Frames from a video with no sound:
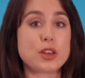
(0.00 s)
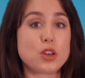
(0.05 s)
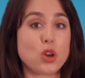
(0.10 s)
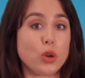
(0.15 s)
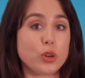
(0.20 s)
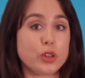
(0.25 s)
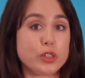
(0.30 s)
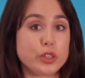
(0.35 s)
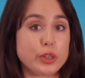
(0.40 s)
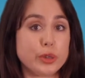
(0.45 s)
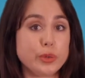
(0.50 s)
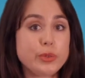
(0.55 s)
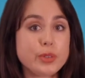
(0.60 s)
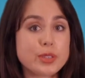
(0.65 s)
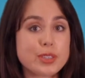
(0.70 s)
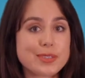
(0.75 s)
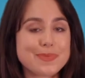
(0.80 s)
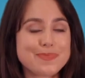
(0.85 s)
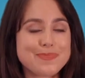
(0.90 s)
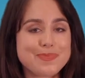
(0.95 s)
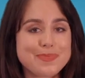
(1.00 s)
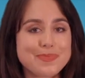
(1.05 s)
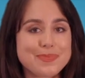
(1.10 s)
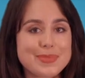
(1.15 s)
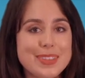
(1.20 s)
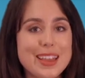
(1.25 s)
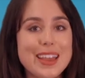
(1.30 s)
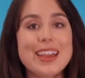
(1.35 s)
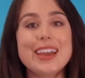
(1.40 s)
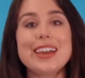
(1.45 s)
not in use?
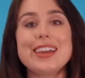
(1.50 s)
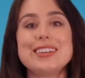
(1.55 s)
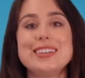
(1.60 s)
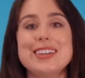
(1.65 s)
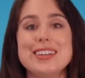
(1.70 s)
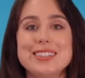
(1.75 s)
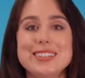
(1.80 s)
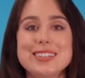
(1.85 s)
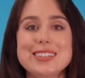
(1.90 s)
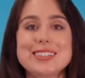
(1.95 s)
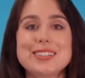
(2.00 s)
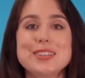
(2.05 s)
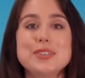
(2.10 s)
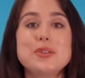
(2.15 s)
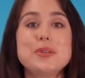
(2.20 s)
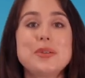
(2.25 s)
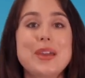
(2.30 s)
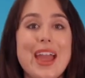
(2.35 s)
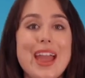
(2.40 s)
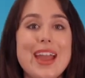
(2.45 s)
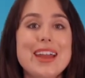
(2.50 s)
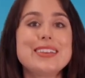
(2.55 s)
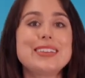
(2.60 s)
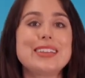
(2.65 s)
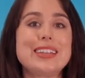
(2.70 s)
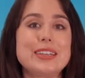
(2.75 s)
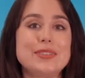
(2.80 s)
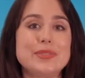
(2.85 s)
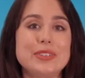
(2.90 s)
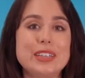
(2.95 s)
Yes, you can
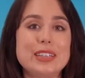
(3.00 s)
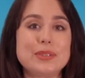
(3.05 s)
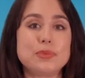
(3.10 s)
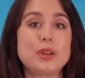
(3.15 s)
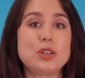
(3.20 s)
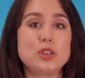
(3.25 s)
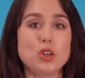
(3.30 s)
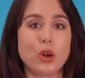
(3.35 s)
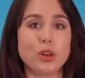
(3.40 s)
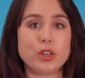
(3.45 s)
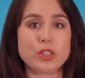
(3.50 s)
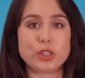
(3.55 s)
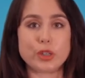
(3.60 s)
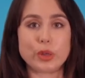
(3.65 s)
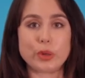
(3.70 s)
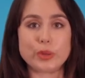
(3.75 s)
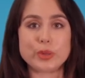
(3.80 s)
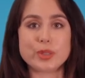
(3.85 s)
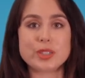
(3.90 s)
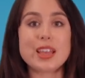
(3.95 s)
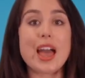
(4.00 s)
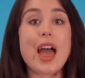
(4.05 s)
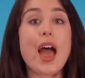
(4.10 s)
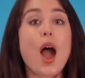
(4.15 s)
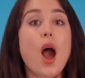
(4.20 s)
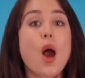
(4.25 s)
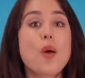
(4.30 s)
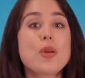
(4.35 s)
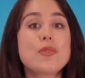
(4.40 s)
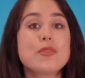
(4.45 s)
leave it when not in use.
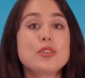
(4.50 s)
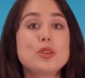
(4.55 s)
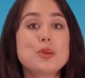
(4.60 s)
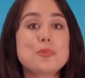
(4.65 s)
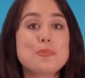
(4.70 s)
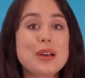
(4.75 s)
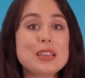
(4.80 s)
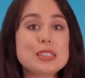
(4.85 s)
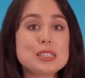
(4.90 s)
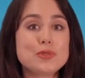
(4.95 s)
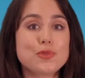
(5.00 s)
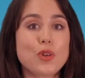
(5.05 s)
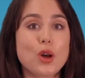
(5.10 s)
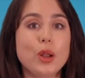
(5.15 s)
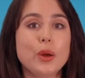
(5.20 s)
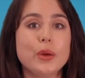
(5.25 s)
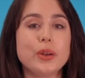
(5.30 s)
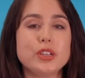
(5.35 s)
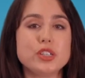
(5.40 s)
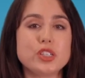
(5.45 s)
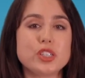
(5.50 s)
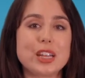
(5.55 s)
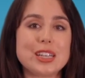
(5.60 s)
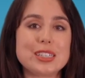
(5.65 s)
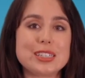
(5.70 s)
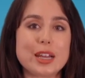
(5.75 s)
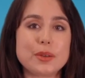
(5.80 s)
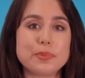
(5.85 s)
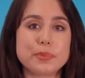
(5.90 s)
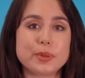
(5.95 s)
However, you must follow a
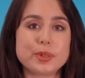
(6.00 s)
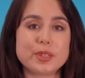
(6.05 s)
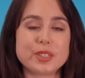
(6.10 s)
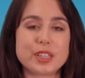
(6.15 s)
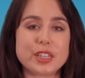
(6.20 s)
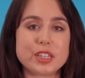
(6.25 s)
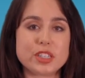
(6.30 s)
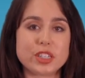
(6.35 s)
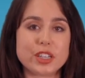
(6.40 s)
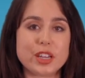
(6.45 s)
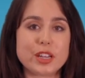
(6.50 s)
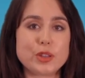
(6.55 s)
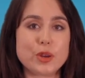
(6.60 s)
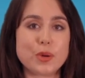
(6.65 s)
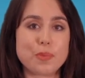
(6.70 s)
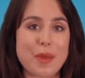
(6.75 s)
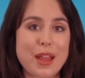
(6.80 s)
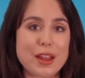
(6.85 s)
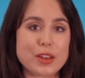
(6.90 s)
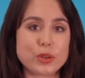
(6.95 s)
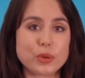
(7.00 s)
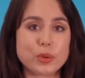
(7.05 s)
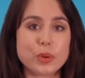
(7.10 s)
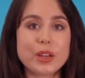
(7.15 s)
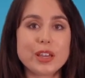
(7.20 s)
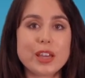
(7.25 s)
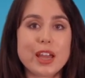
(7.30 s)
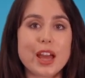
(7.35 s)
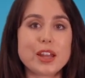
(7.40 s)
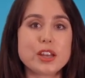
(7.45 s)
shutdown procedure in your manual
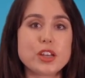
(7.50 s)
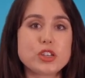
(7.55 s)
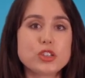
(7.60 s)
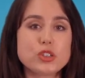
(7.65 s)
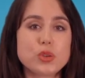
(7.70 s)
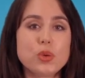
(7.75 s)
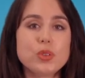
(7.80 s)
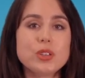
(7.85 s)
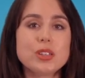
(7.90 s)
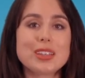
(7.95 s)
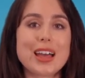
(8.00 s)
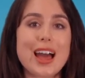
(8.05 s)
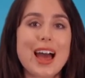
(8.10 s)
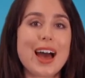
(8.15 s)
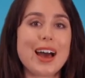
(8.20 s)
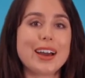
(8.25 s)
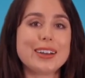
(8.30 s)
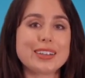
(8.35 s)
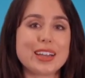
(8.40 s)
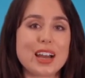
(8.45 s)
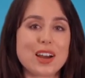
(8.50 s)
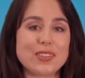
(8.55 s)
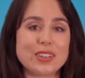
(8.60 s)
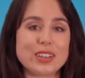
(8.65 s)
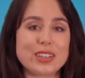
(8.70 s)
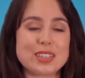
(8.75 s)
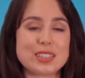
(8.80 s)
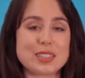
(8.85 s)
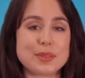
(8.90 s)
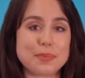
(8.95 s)
and ensure that the hardcover
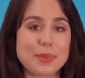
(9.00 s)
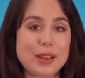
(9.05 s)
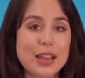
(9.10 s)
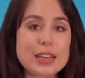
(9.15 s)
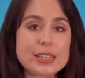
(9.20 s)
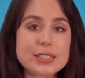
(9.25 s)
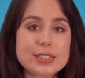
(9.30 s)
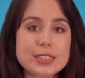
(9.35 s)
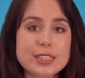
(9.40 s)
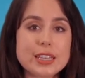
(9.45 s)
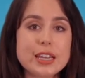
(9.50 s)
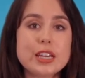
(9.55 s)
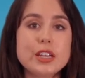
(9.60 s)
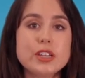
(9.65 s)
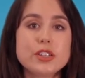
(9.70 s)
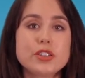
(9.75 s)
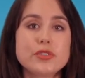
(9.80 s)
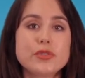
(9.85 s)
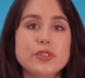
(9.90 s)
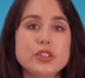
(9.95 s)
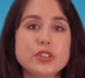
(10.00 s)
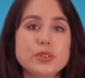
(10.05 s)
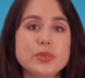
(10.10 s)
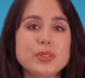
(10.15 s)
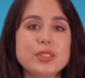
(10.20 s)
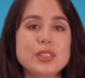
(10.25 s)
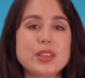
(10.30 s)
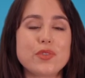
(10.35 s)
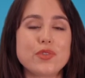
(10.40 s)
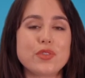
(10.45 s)
is in place to
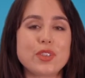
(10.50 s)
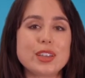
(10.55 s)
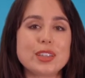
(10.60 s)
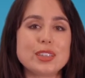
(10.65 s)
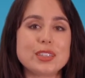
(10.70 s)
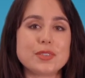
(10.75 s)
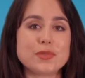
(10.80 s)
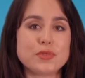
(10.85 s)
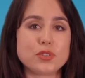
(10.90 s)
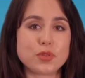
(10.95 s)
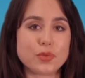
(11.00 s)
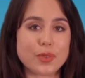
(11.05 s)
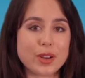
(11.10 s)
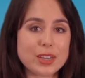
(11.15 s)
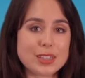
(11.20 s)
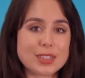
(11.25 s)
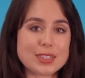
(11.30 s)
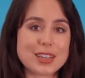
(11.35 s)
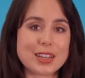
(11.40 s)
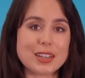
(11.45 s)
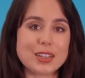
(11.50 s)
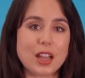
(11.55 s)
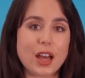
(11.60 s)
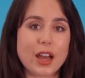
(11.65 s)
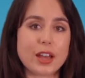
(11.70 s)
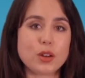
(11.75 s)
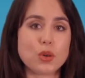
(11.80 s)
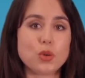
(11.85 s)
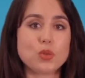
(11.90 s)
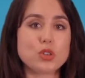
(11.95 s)
reduce the effects of direct
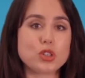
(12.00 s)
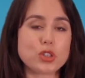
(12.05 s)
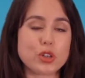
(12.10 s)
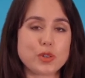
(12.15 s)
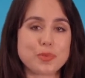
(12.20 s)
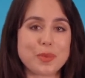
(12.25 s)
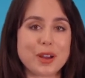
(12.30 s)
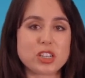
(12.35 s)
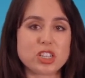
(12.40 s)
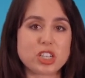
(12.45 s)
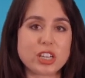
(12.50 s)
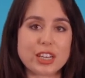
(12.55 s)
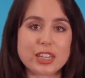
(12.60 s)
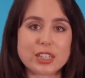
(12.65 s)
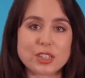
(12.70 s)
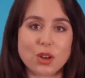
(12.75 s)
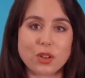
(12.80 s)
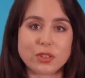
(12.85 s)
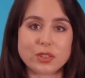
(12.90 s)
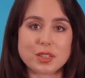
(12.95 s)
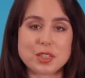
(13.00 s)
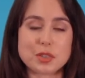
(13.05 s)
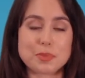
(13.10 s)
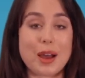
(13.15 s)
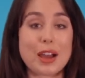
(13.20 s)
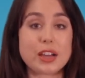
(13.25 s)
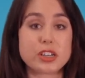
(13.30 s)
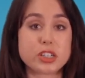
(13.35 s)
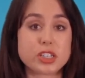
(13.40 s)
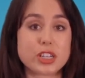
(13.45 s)
sunlight or too much heat on the
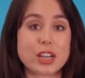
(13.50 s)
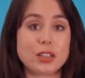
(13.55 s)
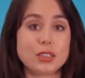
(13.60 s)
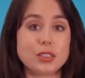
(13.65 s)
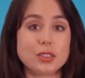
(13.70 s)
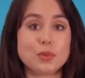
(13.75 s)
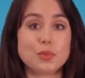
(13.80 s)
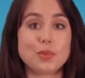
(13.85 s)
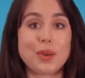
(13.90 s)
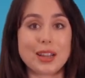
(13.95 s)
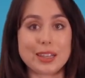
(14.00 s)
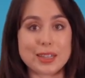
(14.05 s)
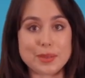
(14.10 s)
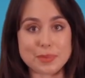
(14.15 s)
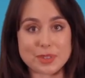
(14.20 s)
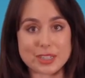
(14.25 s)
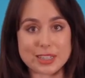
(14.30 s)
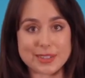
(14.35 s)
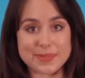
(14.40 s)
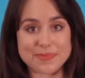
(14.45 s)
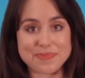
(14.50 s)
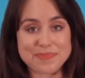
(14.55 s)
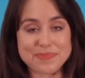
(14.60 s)
spa shell while empty.